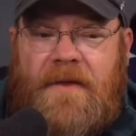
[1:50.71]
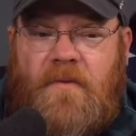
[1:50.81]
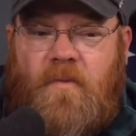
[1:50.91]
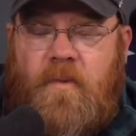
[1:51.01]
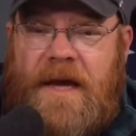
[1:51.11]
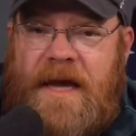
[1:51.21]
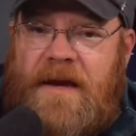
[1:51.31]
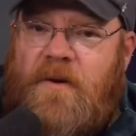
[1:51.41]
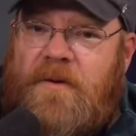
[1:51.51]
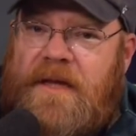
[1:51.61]
We
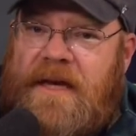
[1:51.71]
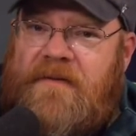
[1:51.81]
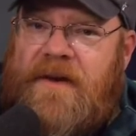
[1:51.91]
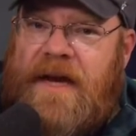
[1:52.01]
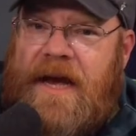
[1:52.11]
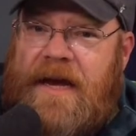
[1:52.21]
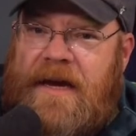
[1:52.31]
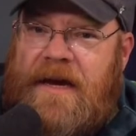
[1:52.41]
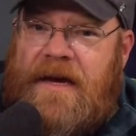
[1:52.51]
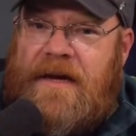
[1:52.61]
don't live in
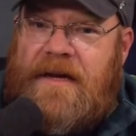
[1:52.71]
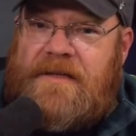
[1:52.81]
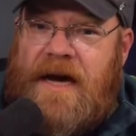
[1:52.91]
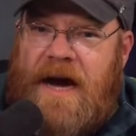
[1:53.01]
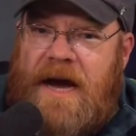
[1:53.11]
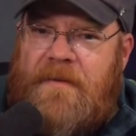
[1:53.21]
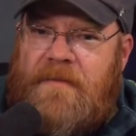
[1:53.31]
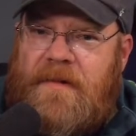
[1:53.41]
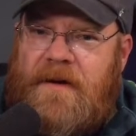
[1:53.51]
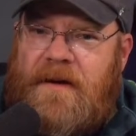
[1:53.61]
a
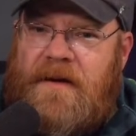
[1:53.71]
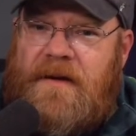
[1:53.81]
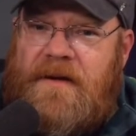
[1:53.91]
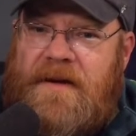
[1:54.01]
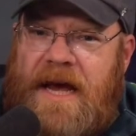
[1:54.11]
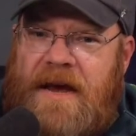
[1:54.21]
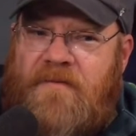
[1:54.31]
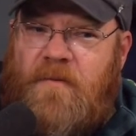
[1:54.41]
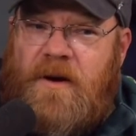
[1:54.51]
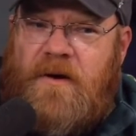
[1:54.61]
time,
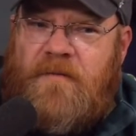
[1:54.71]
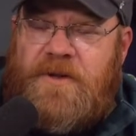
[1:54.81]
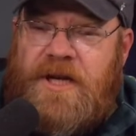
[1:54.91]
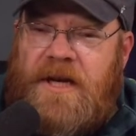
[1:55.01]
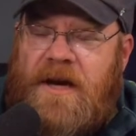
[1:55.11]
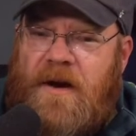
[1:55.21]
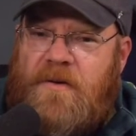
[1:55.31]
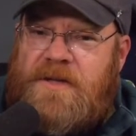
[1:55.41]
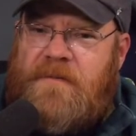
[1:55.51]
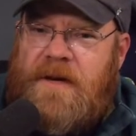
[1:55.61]
Dave, where Virginia gun
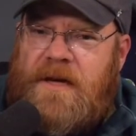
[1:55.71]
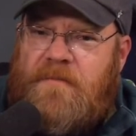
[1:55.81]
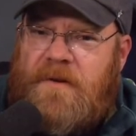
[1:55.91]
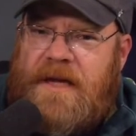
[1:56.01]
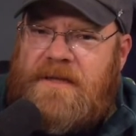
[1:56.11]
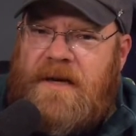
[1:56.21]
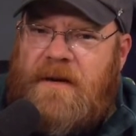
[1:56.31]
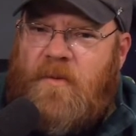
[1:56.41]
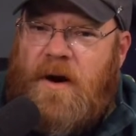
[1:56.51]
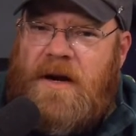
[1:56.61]
owners can be complacent
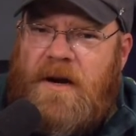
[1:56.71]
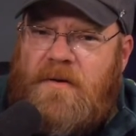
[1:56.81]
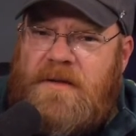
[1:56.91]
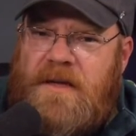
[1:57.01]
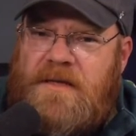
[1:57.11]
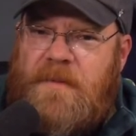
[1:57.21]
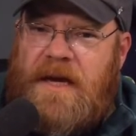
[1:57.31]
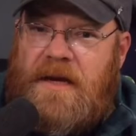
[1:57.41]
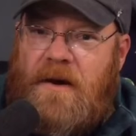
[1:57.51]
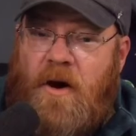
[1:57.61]
anymore. I know that it's
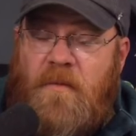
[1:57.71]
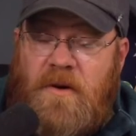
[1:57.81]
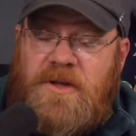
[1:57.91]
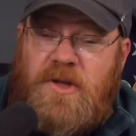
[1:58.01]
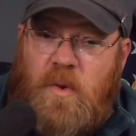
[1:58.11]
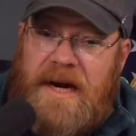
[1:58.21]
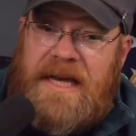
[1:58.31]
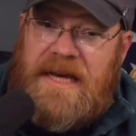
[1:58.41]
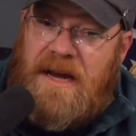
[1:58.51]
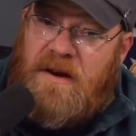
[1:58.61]
been almost 20
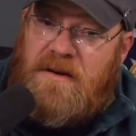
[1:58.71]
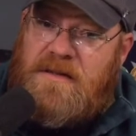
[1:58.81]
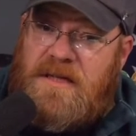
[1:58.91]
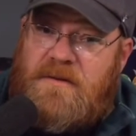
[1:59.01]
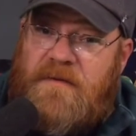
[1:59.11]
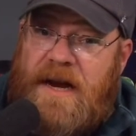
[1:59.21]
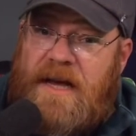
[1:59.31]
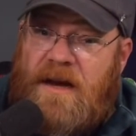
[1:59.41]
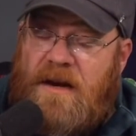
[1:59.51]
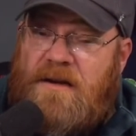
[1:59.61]
years since we've had
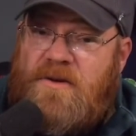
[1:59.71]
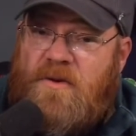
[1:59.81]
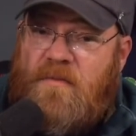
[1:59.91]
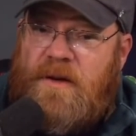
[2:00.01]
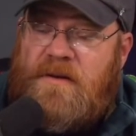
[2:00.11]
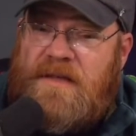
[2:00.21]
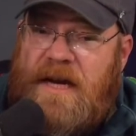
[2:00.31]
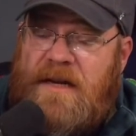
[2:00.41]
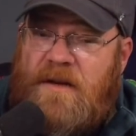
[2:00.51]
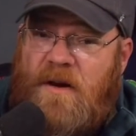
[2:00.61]
a gun control bill
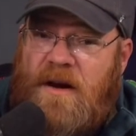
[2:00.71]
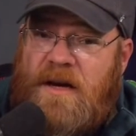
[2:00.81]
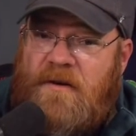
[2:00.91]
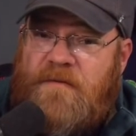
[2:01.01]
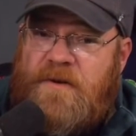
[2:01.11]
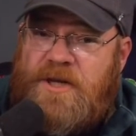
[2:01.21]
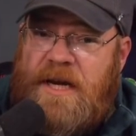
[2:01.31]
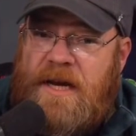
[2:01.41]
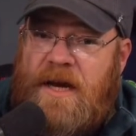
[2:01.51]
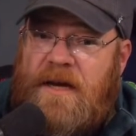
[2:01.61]
signed into law here in
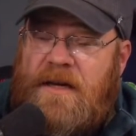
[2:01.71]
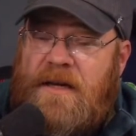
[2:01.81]
Virginia.